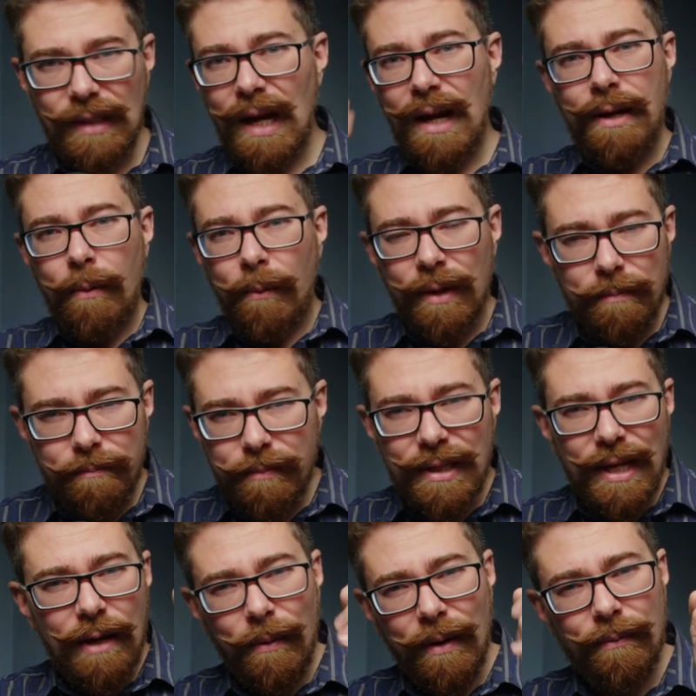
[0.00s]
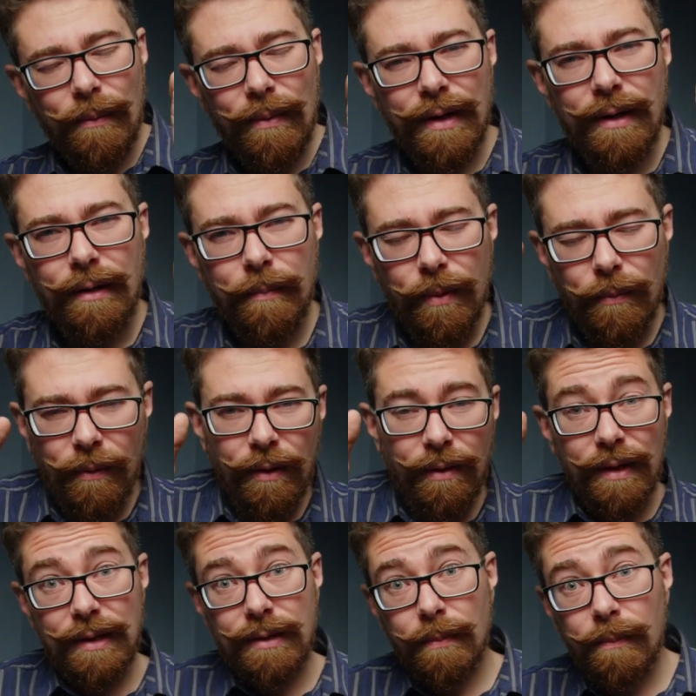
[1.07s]
don't want to take away from what they've done, but one of the
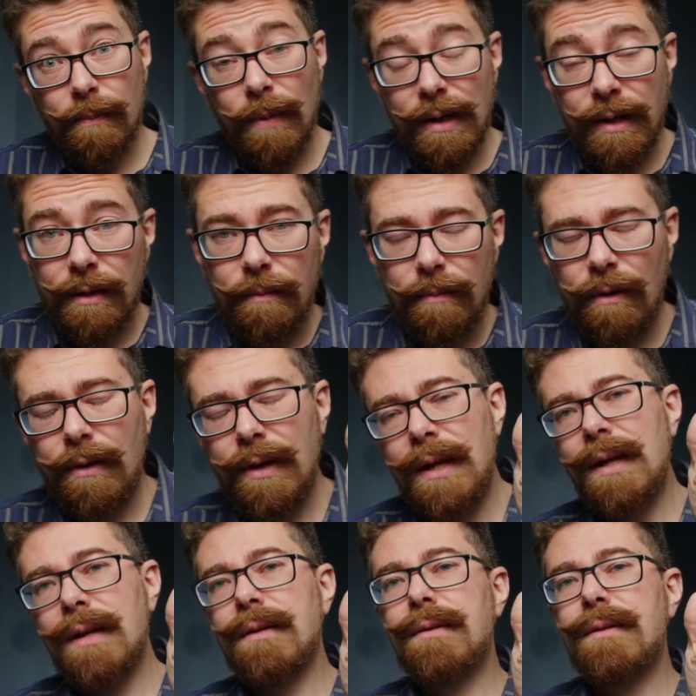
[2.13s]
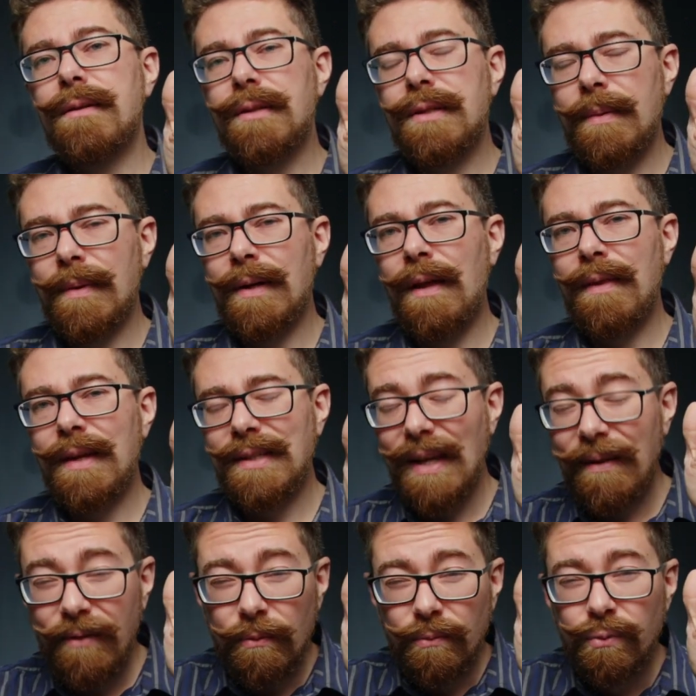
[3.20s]
things when you're looking at something like this,
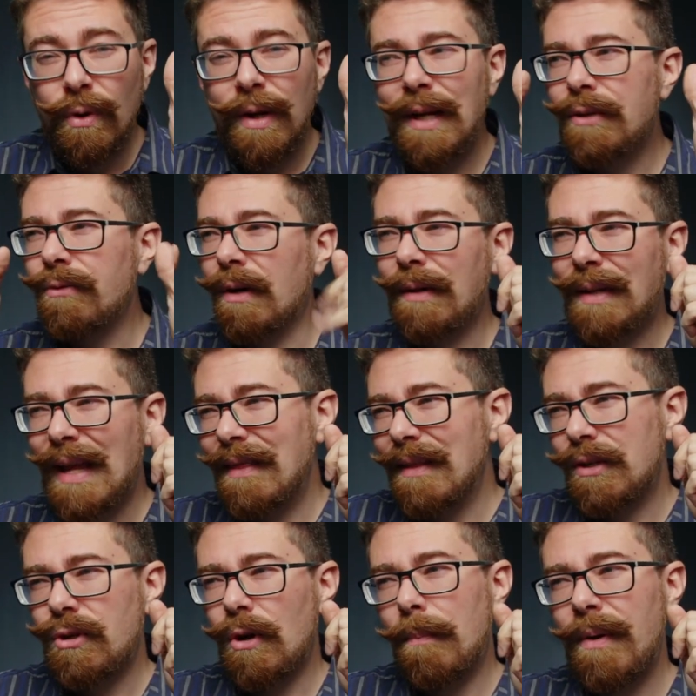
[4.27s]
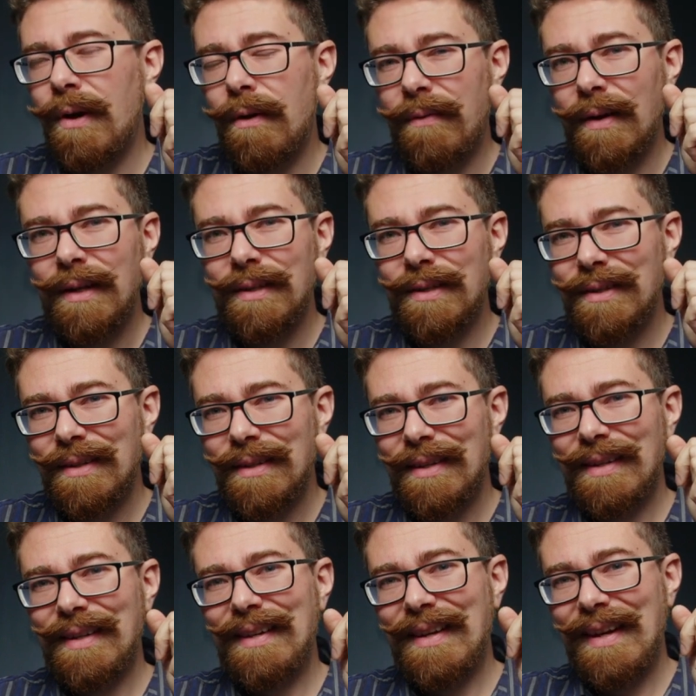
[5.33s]
if you're really trying to get this shot perfect
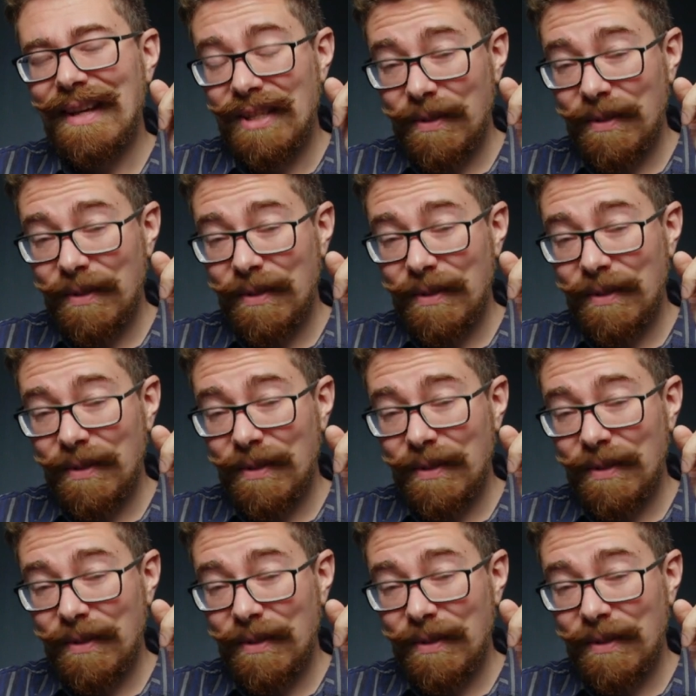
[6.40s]
and